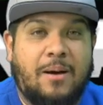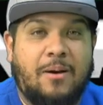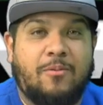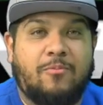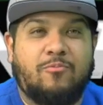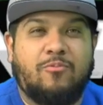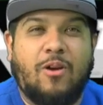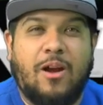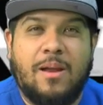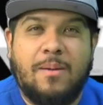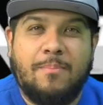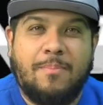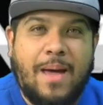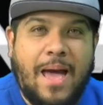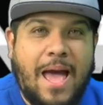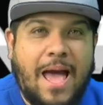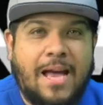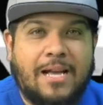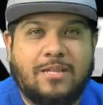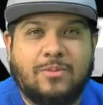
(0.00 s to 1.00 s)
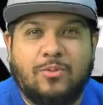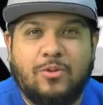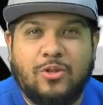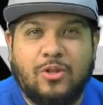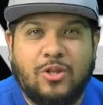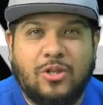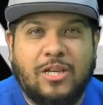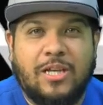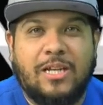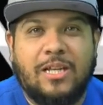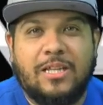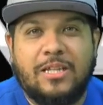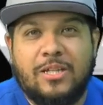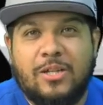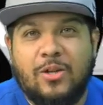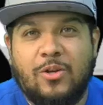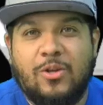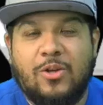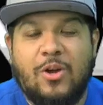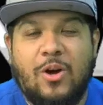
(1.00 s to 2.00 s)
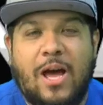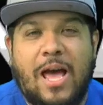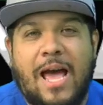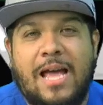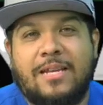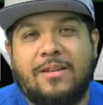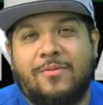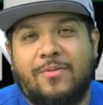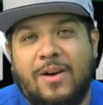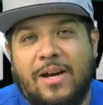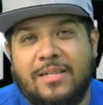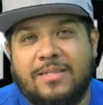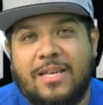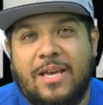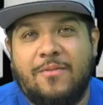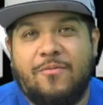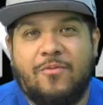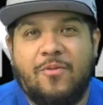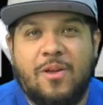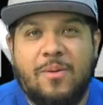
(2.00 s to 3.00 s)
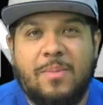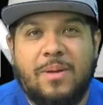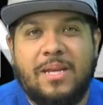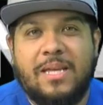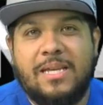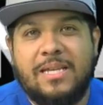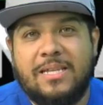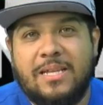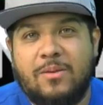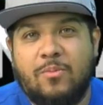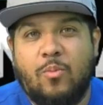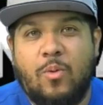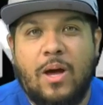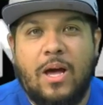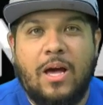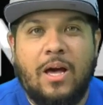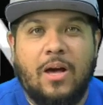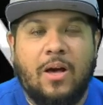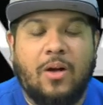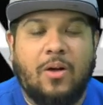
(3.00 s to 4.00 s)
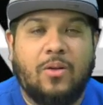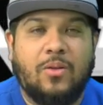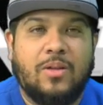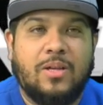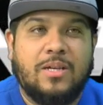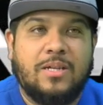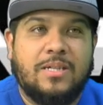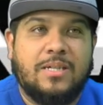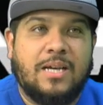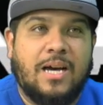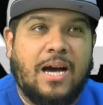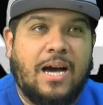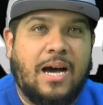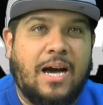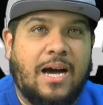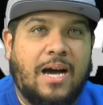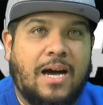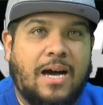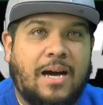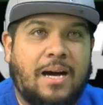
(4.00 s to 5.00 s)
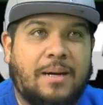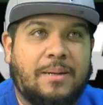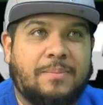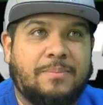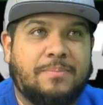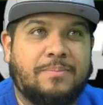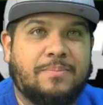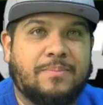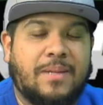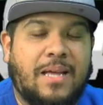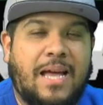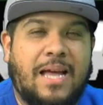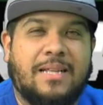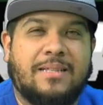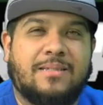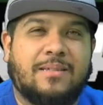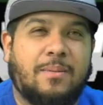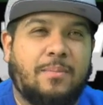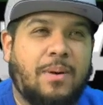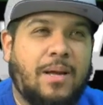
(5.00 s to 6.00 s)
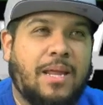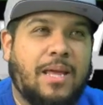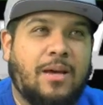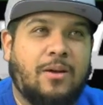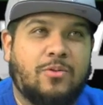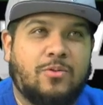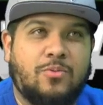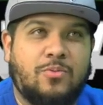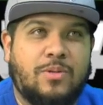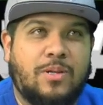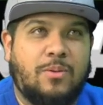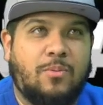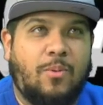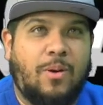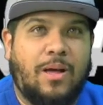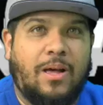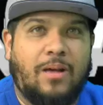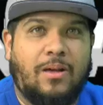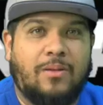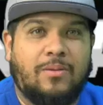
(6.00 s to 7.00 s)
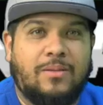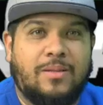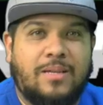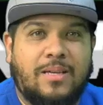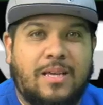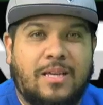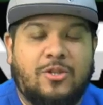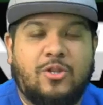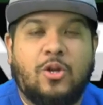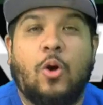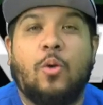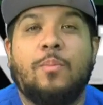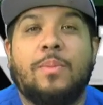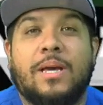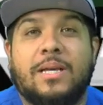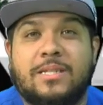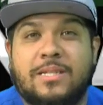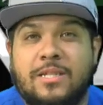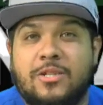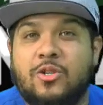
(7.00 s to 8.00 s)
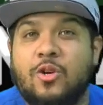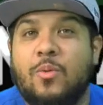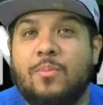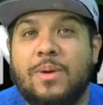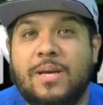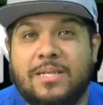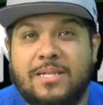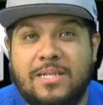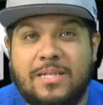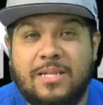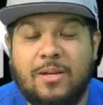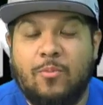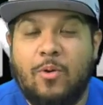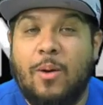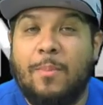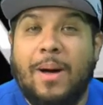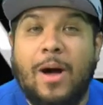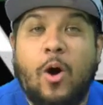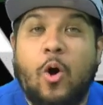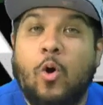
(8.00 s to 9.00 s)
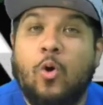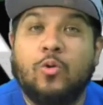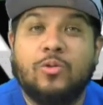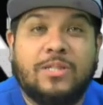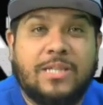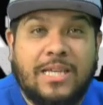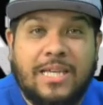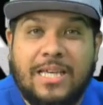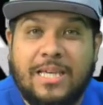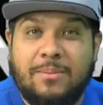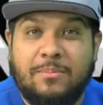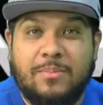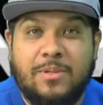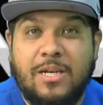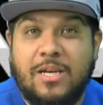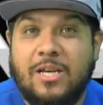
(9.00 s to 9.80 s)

Running backs were looking a little, I had Devontae Freeman, he did well. I had somebody else who did well. Joe Mixon did well. My whole team